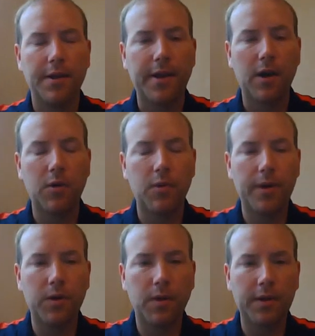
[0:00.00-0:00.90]
Now,
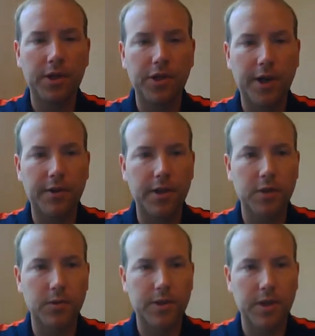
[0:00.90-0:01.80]
when you want to share
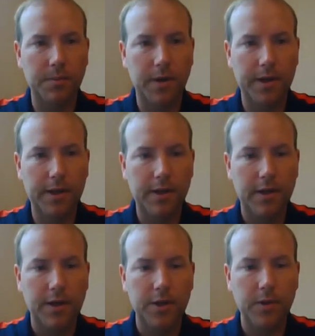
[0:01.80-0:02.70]
this with somebody,
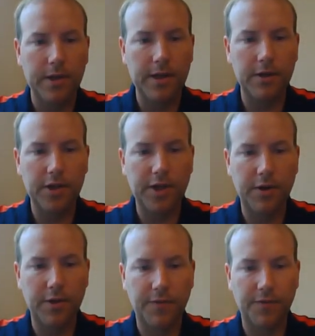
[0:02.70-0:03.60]
you can either share
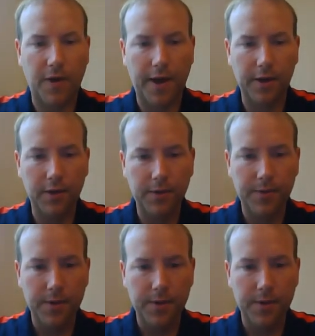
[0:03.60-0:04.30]
the file